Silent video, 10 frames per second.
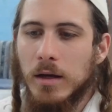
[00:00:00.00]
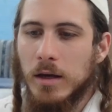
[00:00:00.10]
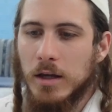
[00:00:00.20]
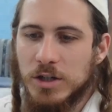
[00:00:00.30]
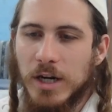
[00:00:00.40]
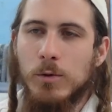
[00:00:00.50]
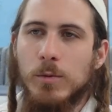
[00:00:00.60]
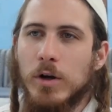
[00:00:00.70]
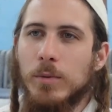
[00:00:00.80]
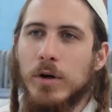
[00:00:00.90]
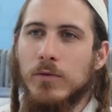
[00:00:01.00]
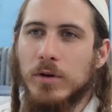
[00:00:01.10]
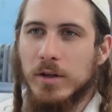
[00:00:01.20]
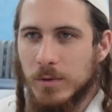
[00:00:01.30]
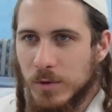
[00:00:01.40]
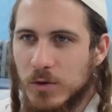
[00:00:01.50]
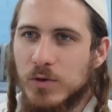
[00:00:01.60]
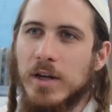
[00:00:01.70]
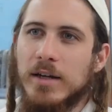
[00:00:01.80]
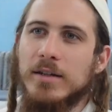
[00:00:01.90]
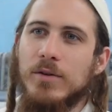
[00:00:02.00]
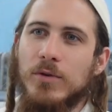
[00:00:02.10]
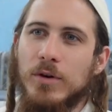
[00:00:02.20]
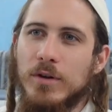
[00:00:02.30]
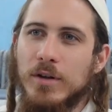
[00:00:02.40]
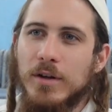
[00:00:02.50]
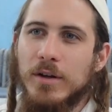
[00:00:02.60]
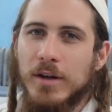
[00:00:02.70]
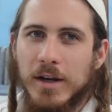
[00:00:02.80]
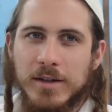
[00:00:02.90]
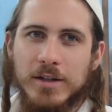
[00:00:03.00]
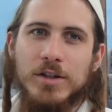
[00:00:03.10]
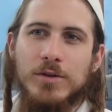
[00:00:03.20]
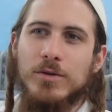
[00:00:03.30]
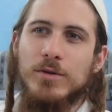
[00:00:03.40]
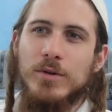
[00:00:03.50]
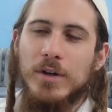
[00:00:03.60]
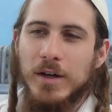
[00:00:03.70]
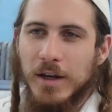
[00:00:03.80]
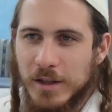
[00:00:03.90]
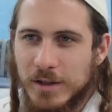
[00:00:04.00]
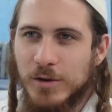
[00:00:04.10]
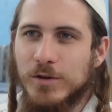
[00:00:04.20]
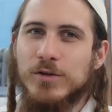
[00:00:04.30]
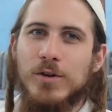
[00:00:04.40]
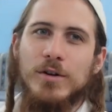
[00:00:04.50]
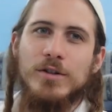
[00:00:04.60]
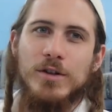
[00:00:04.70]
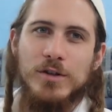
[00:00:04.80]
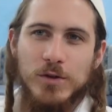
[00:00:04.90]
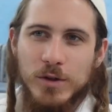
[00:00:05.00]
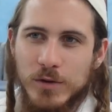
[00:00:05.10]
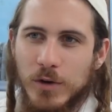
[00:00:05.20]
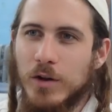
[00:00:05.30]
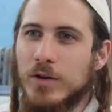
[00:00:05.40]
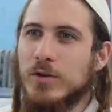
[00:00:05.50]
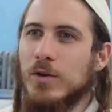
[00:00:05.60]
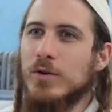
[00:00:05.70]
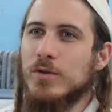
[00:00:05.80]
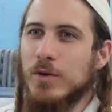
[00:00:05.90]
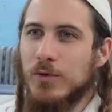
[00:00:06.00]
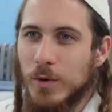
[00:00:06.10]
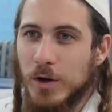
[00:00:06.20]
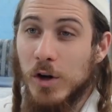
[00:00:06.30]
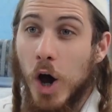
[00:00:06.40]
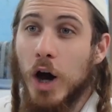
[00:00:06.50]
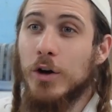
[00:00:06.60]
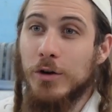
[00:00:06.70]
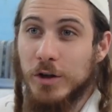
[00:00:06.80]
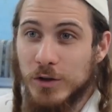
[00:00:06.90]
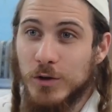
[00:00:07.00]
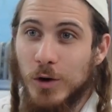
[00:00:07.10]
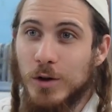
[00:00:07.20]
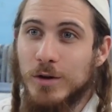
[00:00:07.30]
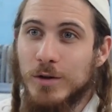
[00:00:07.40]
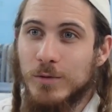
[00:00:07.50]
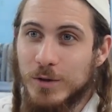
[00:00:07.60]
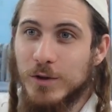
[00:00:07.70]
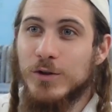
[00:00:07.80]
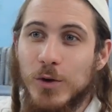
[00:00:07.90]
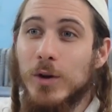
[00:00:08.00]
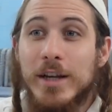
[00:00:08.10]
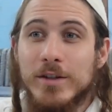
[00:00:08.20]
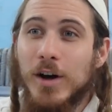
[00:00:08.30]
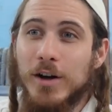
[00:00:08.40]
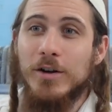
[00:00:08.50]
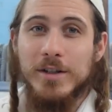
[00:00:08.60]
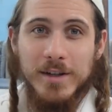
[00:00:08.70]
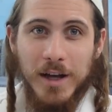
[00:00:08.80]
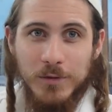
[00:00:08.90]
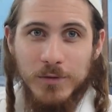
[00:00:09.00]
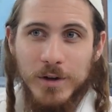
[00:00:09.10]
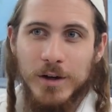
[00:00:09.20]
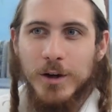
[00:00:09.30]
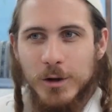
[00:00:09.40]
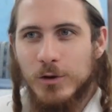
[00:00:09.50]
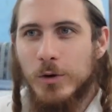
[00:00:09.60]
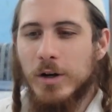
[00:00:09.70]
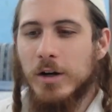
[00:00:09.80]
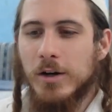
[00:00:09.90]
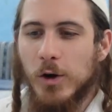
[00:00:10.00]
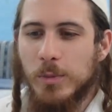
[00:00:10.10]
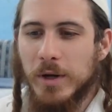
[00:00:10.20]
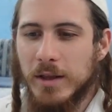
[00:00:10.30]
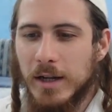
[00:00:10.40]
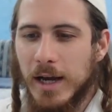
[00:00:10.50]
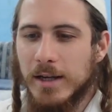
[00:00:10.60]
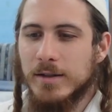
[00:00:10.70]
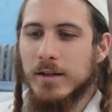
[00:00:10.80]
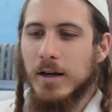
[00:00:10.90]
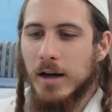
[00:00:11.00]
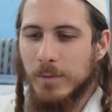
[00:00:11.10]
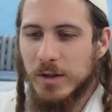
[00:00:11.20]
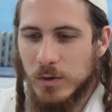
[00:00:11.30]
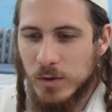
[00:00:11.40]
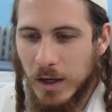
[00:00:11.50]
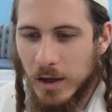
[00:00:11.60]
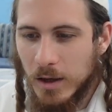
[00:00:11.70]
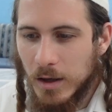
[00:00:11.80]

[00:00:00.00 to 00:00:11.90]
Ki shamu makom kavod, because the mezuzah is kavod. It's a shirut. It's the source of all the souls. So if you want to honor a soul, which the soul is honor itself, do it in an opening that has a mezuzah.